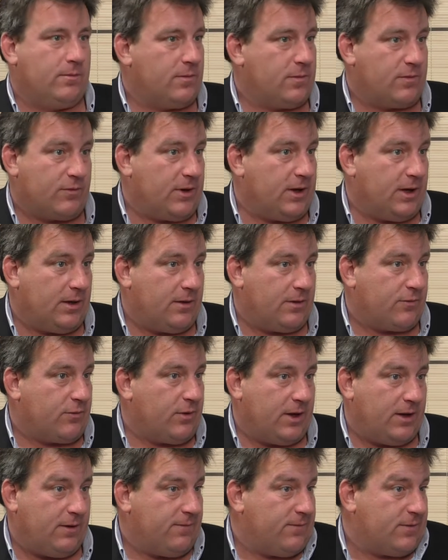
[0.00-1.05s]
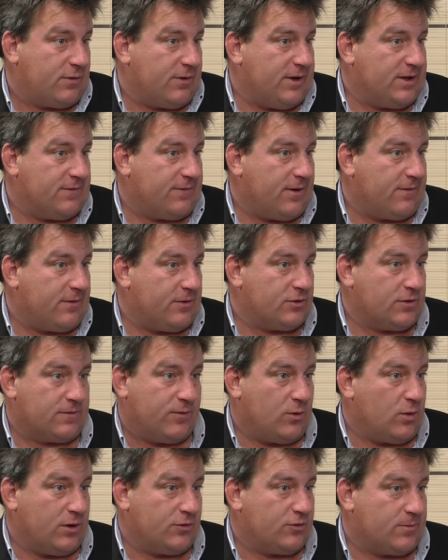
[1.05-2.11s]
three to £500,
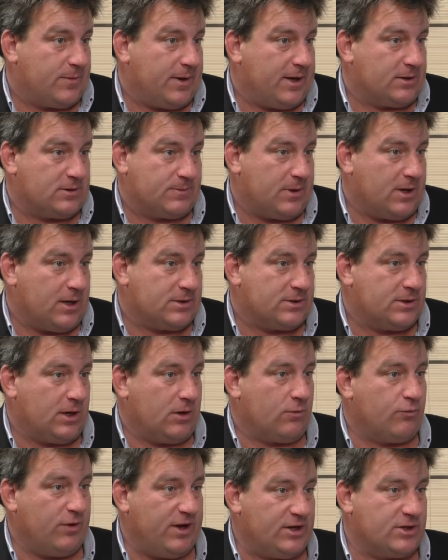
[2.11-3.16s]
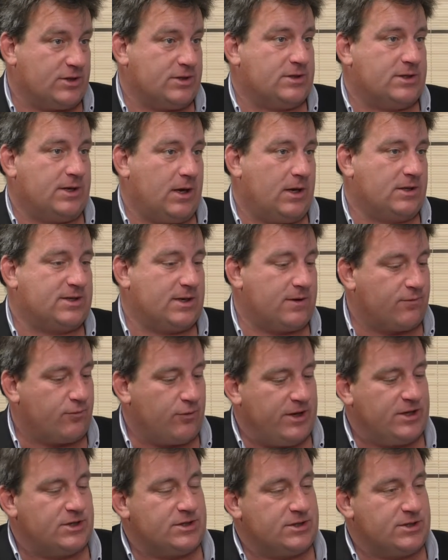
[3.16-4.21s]
£400 plus. You know, Regency, a set of
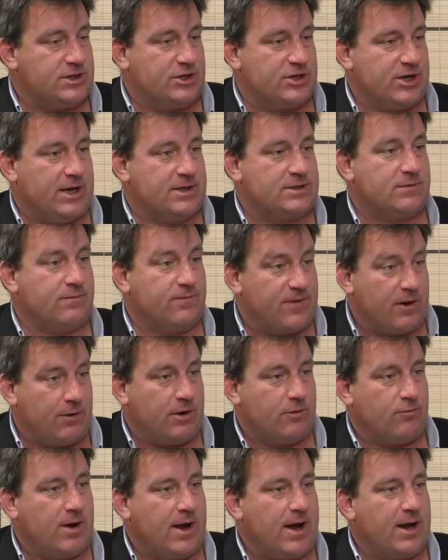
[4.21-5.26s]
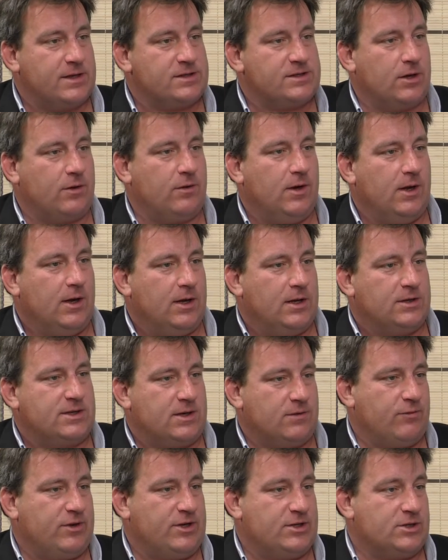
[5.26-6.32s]
Regency chairs are very rare. So a set
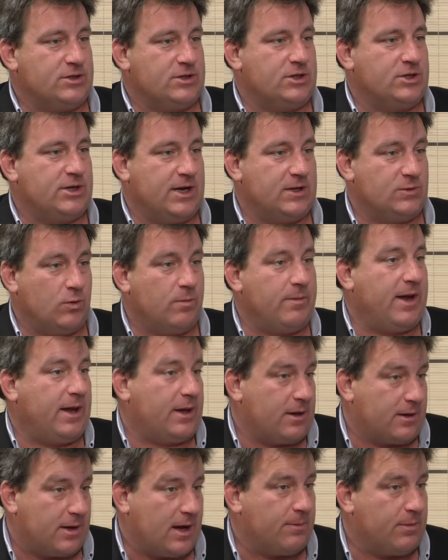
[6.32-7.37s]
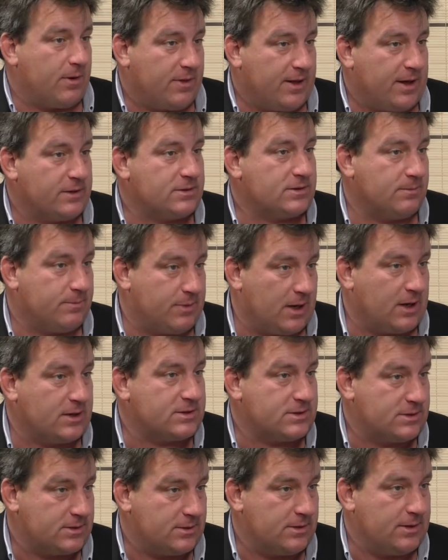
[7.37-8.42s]
of Regency chairs will make a couple of thousand
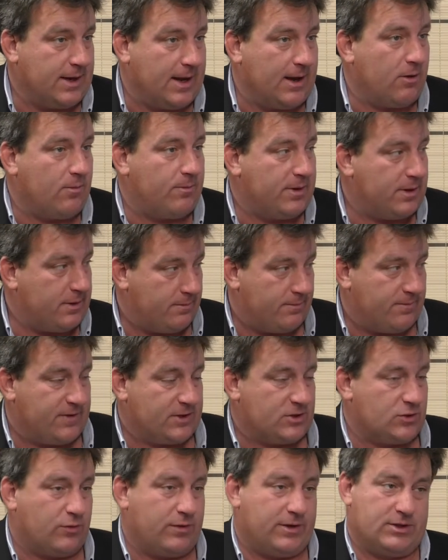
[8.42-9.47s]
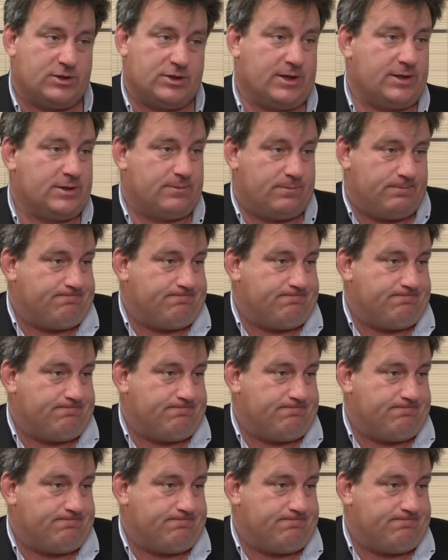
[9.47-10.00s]
plus now, but Victorian chairs.